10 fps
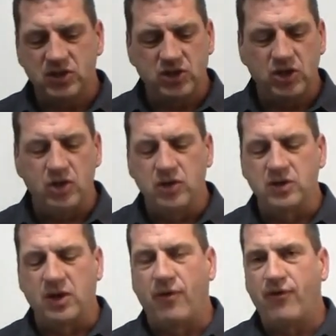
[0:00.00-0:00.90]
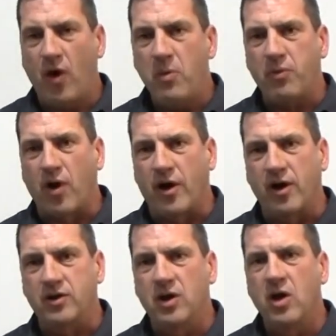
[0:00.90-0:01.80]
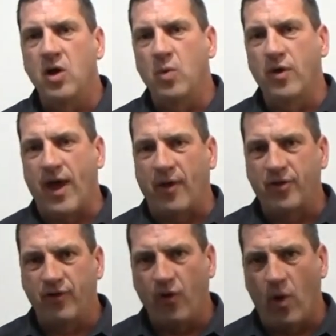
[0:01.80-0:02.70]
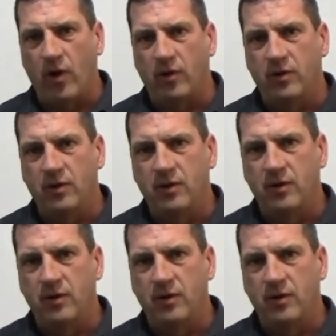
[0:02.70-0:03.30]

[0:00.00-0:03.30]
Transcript: as good using a foam product without the foil.